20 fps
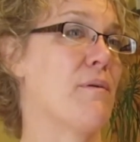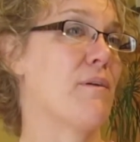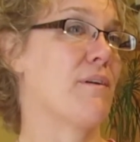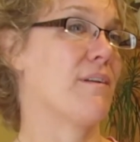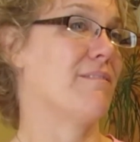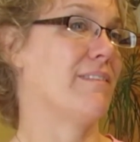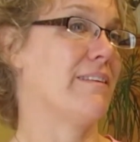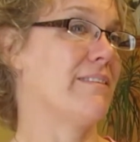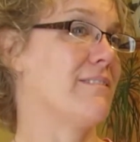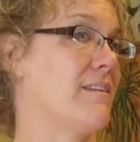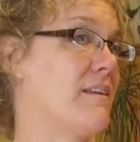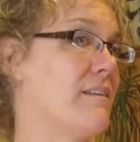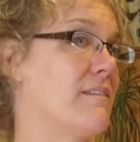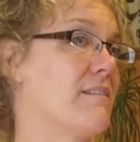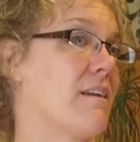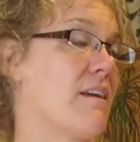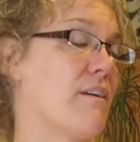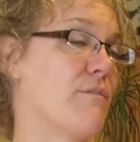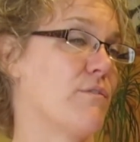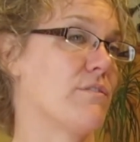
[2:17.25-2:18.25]
part of listening
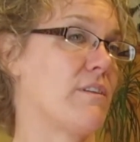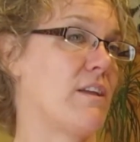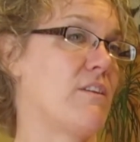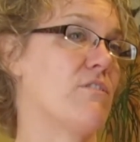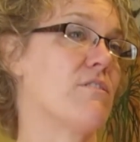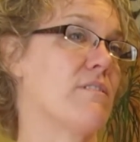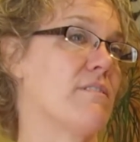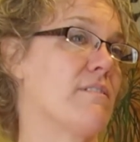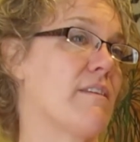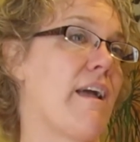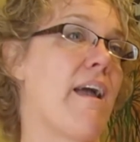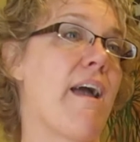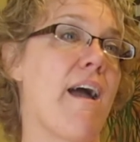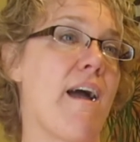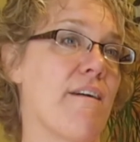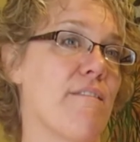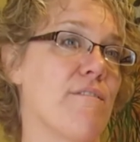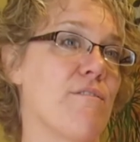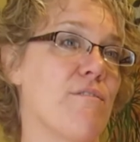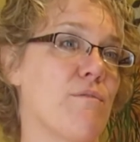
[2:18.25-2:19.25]
to conversations I
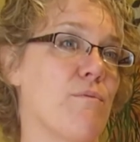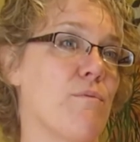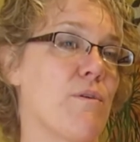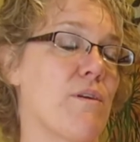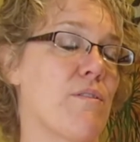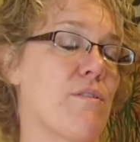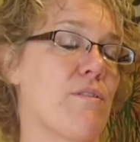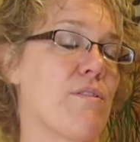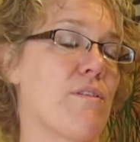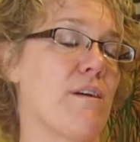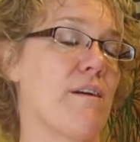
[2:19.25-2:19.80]
have with